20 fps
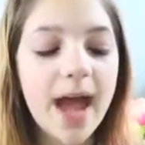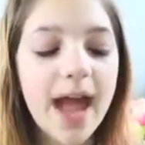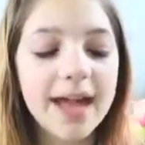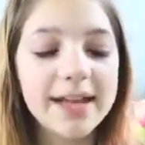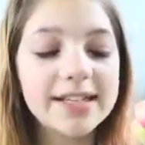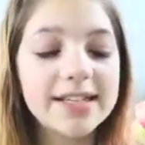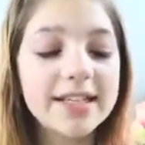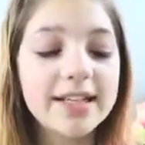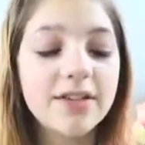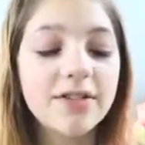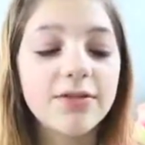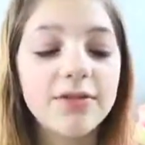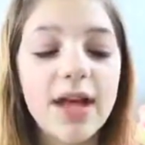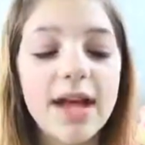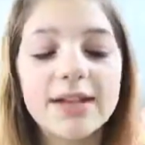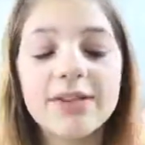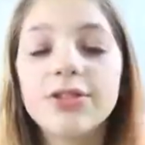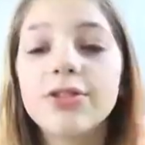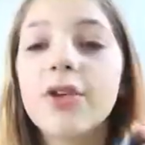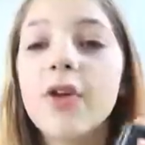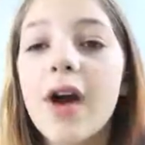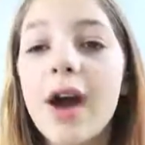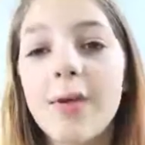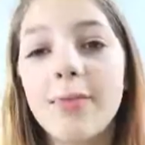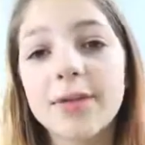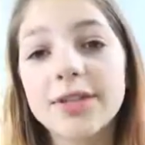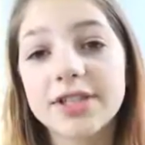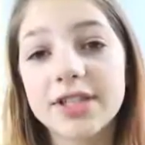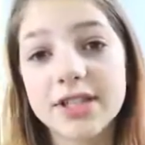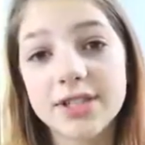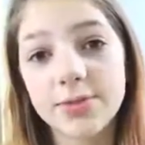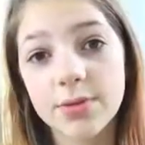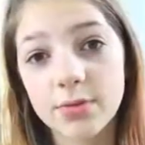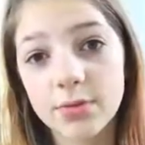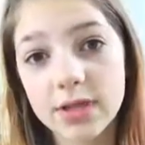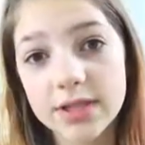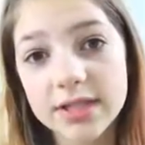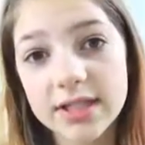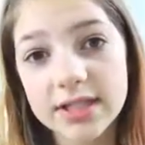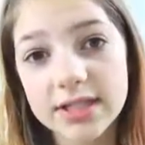I don't know how much this
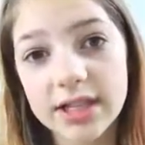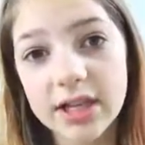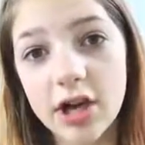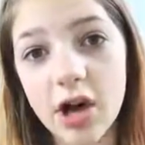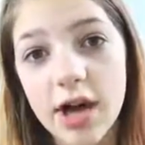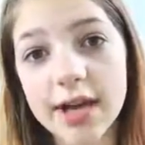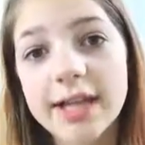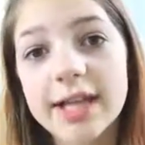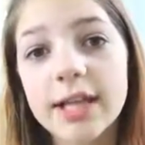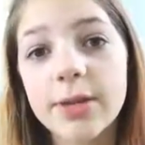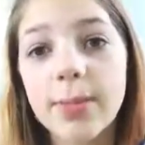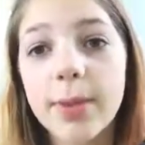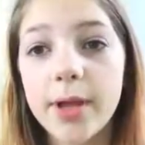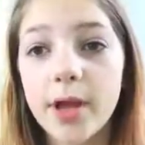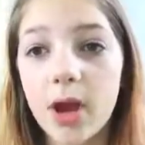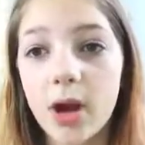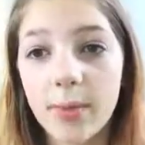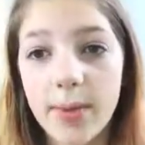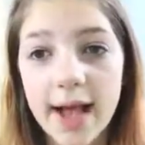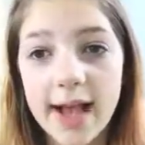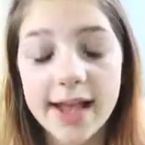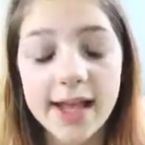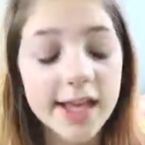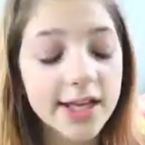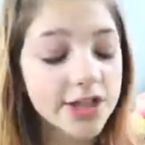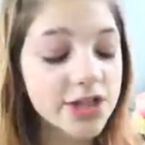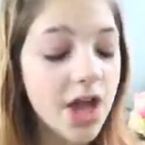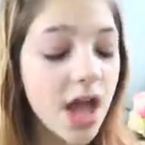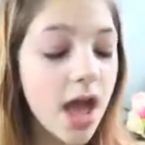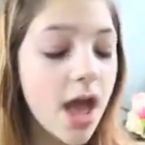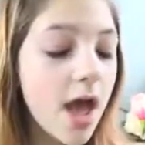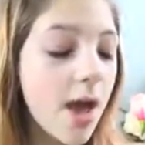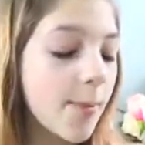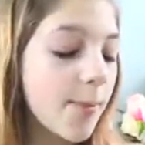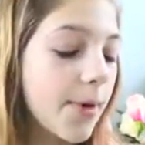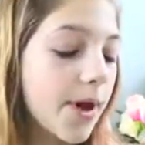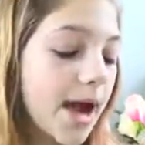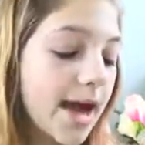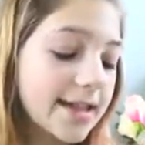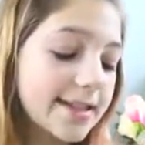one was because I got it in a PR package,
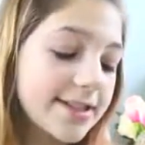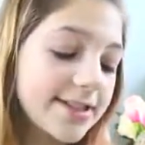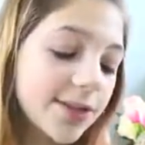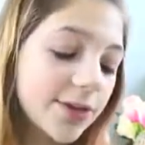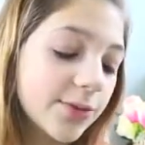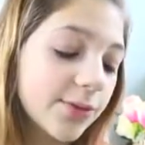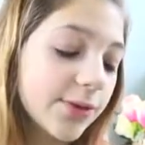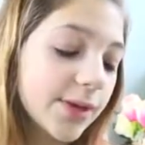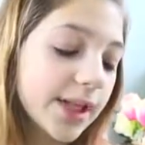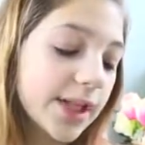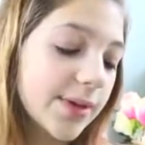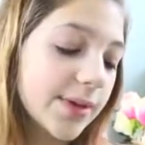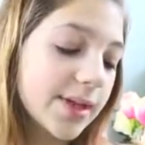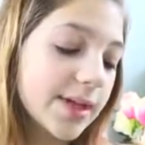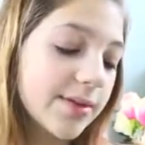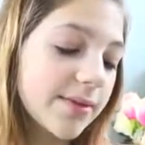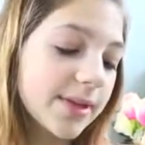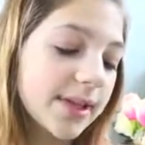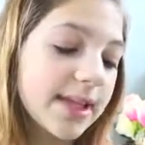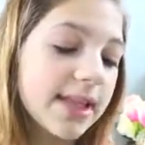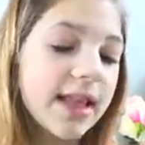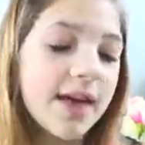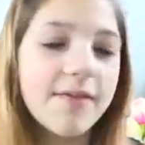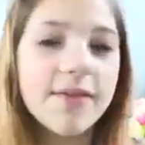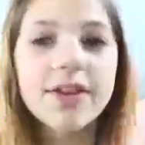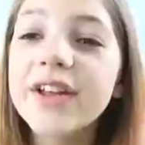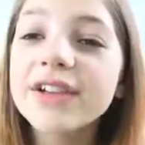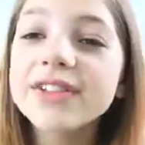but I still really, really, really love it.